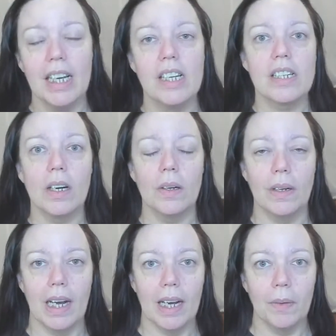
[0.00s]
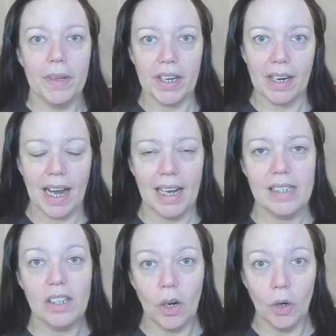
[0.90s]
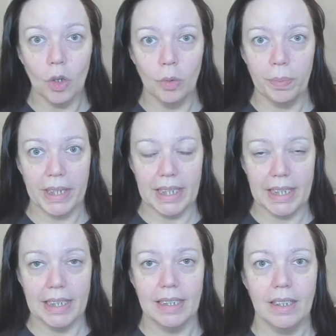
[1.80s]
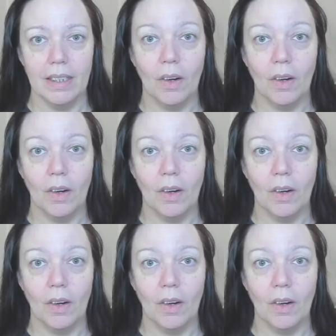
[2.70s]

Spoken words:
So, with your eyes open